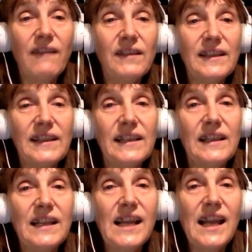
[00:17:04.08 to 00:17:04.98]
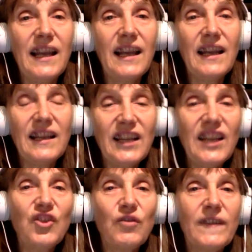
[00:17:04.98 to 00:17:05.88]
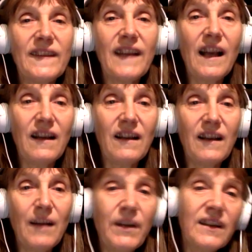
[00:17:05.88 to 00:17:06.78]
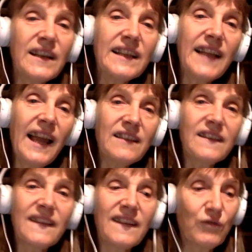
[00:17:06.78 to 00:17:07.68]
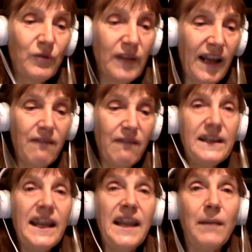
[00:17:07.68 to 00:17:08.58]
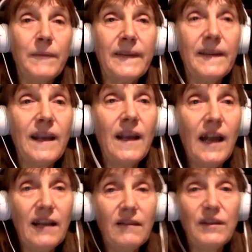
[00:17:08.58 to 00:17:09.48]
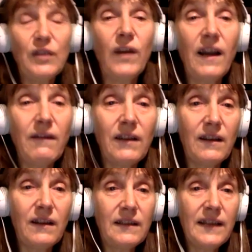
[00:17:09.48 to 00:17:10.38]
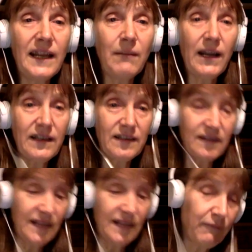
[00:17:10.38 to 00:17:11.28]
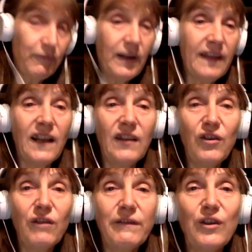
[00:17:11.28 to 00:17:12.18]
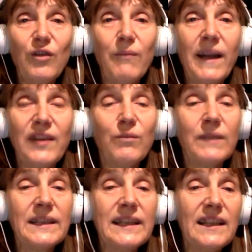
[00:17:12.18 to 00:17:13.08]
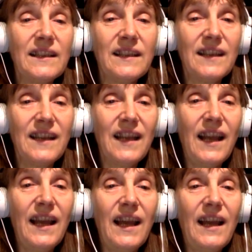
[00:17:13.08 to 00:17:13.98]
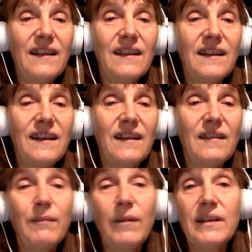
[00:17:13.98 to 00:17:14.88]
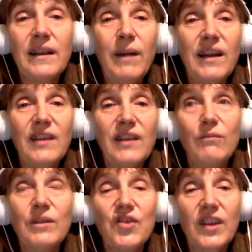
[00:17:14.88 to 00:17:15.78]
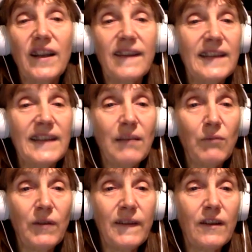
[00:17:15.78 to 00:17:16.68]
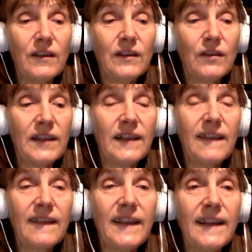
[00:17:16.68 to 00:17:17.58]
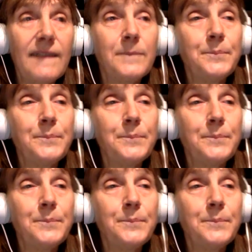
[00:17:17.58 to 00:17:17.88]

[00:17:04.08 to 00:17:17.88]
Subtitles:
it in English with American actors that would have names, and we do have a name actor there. I don't know if you know Matthew Modine, and Dagmara Dominchik has a name also in United States.